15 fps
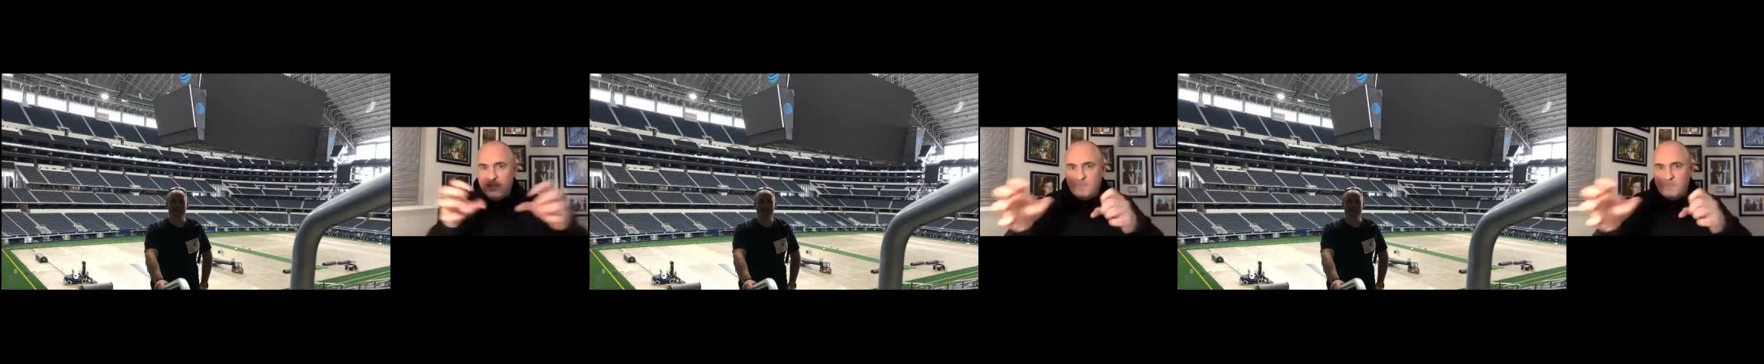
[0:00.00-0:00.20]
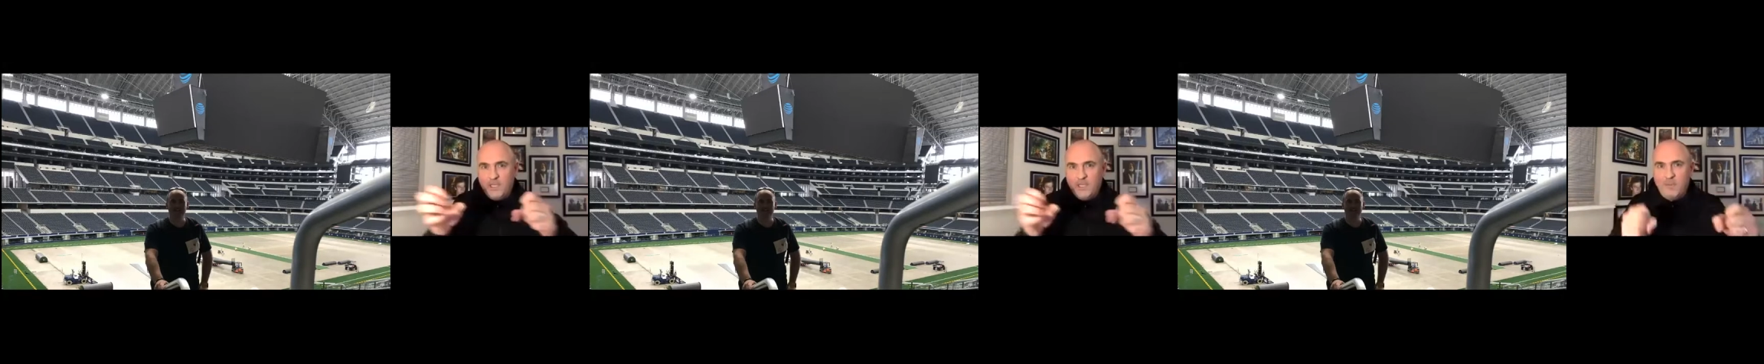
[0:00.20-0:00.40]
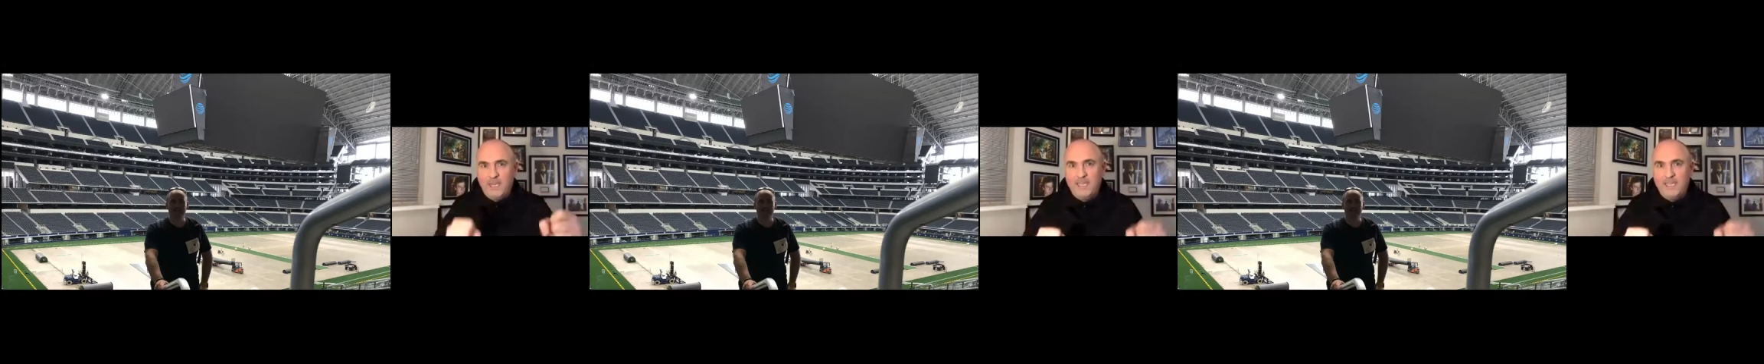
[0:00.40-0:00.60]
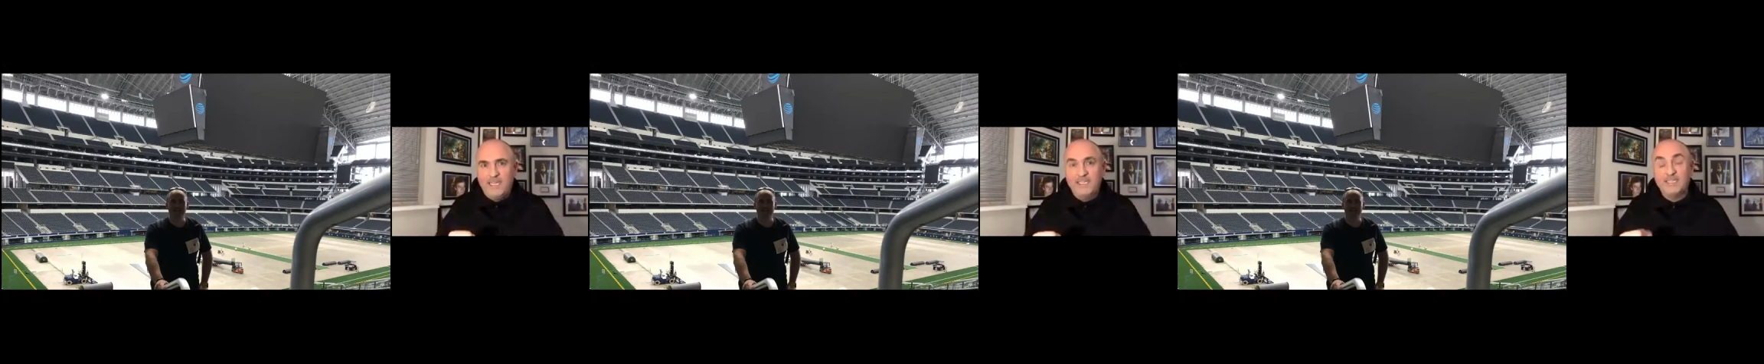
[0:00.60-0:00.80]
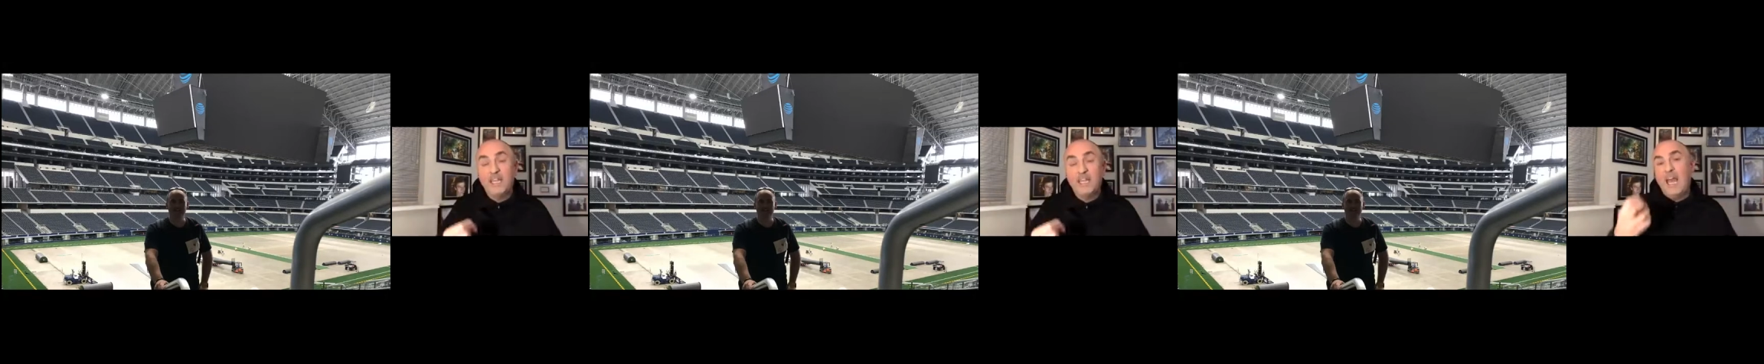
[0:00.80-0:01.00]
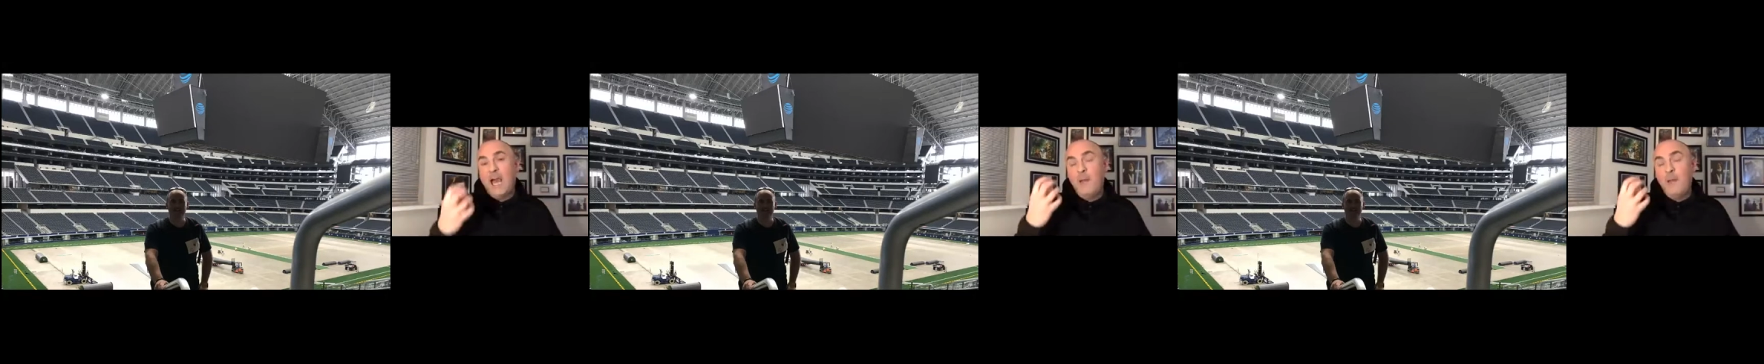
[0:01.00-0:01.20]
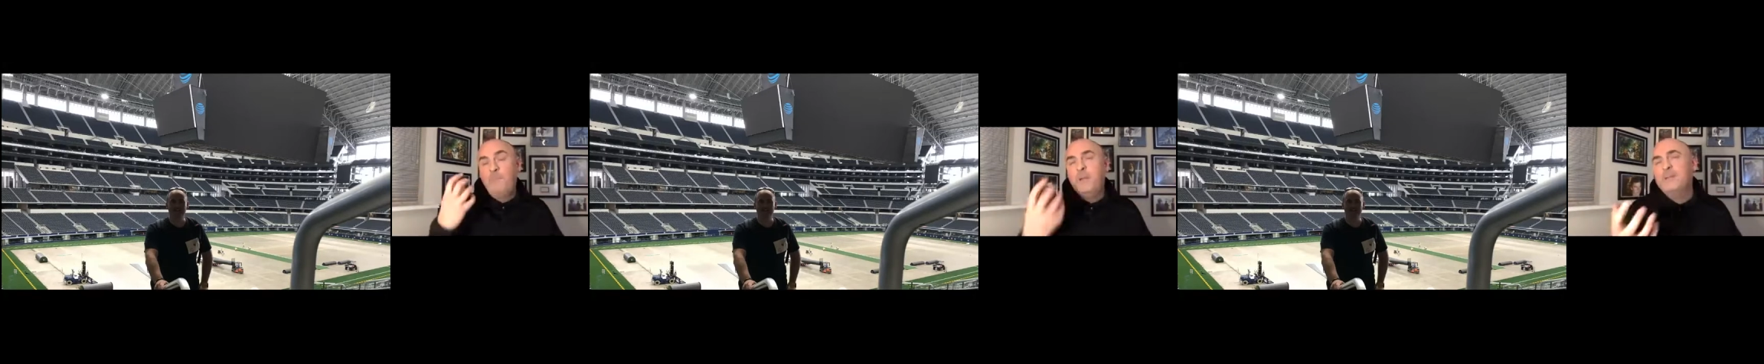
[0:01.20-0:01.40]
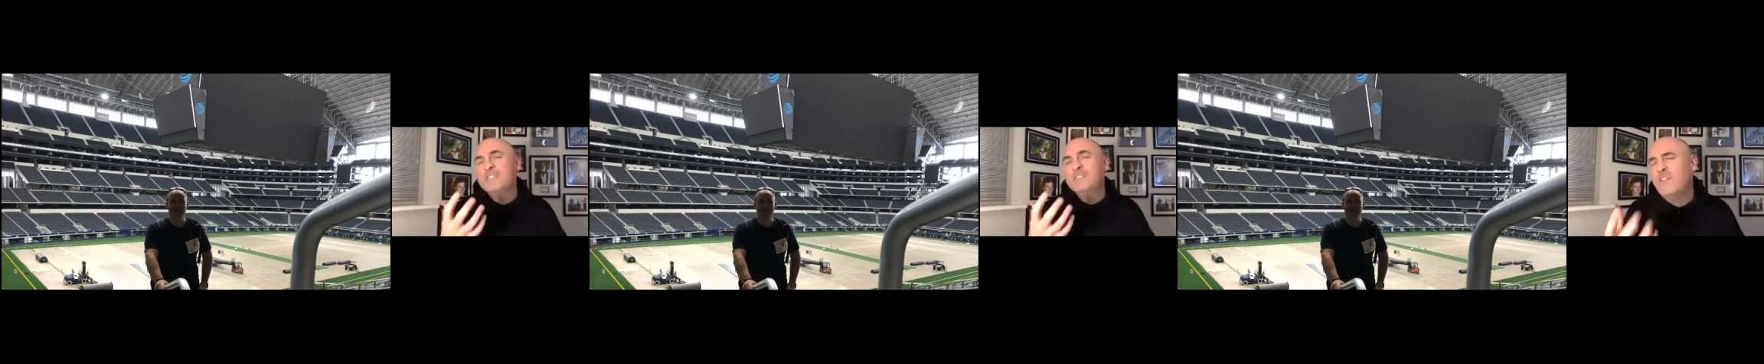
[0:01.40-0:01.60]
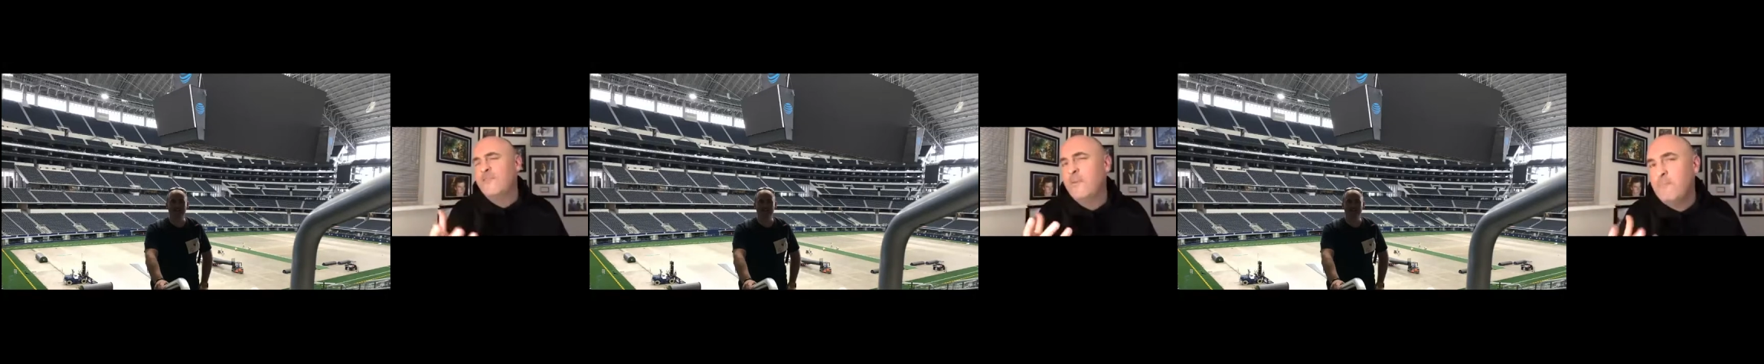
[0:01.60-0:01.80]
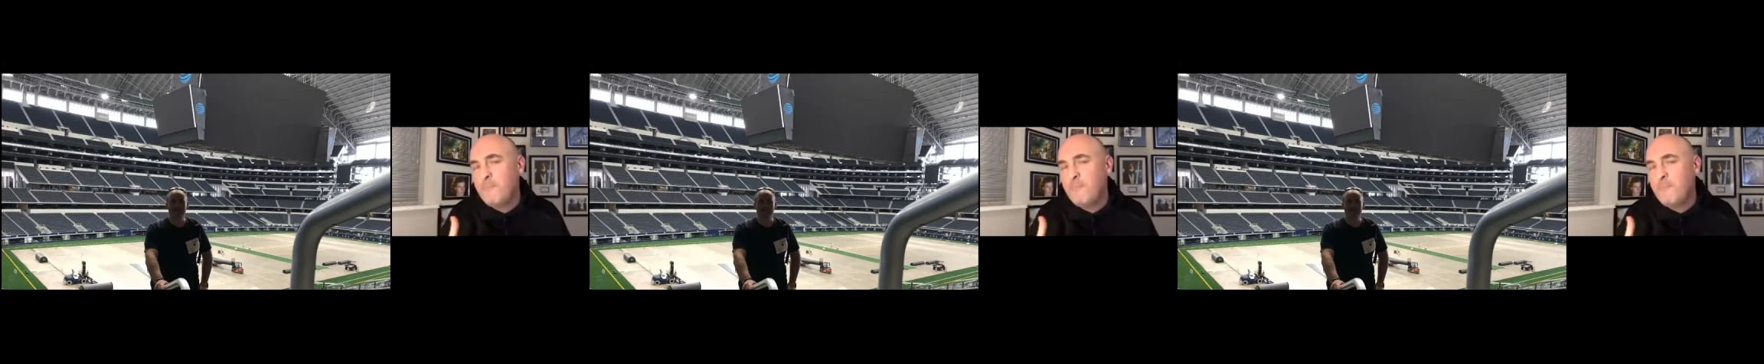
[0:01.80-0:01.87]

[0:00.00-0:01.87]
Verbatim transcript: picking up ideas and people's different